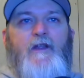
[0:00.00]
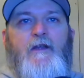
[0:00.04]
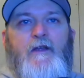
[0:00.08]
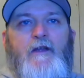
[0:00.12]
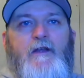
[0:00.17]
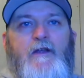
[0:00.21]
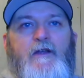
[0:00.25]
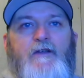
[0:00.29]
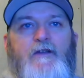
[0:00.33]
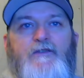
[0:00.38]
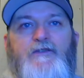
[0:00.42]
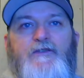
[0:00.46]

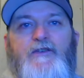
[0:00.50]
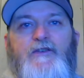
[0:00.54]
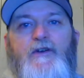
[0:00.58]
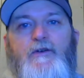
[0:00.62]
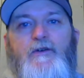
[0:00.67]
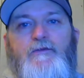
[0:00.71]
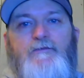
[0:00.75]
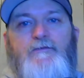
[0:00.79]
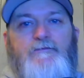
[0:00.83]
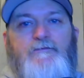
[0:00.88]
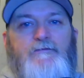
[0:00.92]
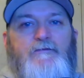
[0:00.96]

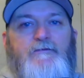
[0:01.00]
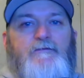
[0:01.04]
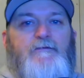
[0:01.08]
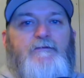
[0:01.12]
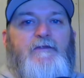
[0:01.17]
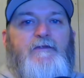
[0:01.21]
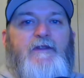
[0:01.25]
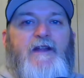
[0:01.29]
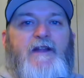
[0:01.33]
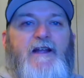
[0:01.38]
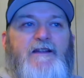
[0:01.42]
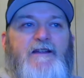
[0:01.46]
So
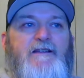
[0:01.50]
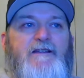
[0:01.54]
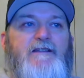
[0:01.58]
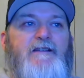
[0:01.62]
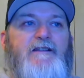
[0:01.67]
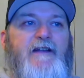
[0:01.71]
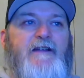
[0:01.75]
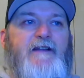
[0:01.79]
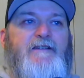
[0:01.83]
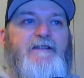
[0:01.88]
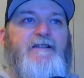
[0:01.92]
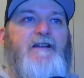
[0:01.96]
that's
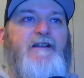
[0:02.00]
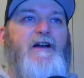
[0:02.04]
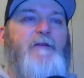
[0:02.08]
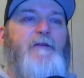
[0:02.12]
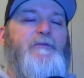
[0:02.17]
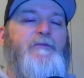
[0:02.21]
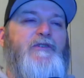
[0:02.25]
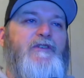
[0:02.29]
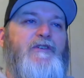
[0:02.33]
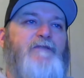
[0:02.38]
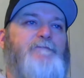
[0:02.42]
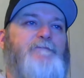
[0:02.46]
an
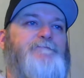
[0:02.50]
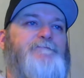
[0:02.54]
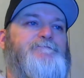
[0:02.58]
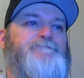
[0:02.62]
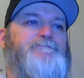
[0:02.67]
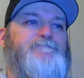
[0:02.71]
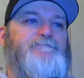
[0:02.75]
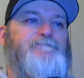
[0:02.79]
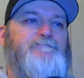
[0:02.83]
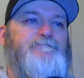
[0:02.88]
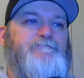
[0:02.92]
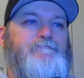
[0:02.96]
option.
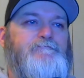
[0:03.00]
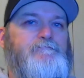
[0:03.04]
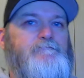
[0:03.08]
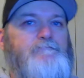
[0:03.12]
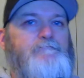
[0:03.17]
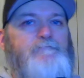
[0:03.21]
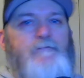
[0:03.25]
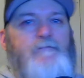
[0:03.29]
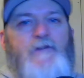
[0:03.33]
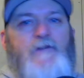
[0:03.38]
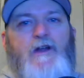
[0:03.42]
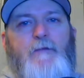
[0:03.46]

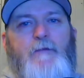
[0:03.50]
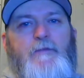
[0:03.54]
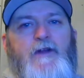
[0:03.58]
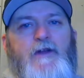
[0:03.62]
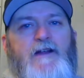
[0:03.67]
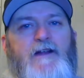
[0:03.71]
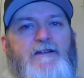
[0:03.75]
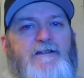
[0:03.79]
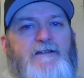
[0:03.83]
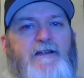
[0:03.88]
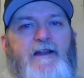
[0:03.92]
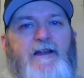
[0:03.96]
I'm
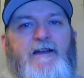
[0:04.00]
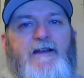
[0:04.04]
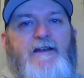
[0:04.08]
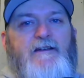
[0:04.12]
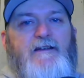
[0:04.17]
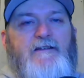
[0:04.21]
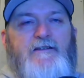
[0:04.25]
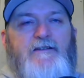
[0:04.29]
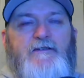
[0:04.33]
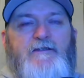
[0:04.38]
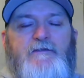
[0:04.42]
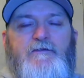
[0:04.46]
not
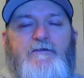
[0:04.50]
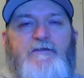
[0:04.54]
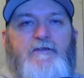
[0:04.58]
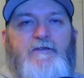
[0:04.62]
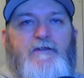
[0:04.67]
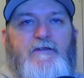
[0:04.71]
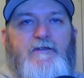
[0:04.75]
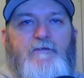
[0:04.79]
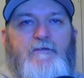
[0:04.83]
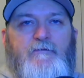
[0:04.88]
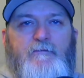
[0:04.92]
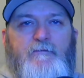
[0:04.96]
saying
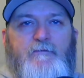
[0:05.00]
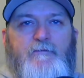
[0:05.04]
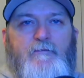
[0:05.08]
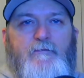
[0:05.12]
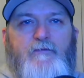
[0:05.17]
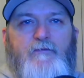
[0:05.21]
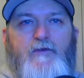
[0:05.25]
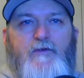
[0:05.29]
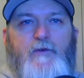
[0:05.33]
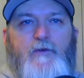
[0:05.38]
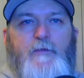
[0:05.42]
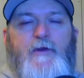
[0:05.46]

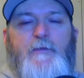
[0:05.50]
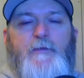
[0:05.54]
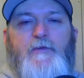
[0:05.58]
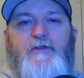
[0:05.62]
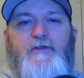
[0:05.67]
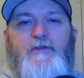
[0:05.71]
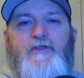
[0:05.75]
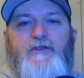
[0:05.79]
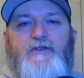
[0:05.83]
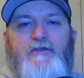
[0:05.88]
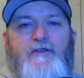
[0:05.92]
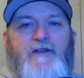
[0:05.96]
for people to
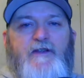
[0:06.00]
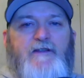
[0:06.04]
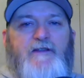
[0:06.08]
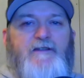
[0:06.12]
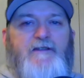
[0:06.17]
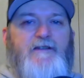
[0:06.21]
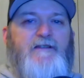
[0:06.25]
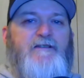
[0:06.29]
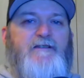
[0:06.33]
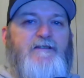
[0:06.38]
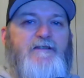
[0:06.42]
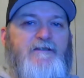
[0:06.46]
do this.
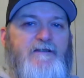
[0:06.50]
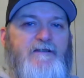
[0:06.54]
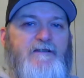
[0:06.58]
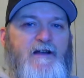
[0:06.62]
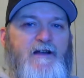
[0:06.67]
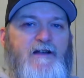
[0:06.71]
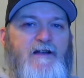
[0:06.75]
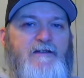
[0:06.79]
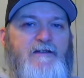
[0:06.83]
This is not,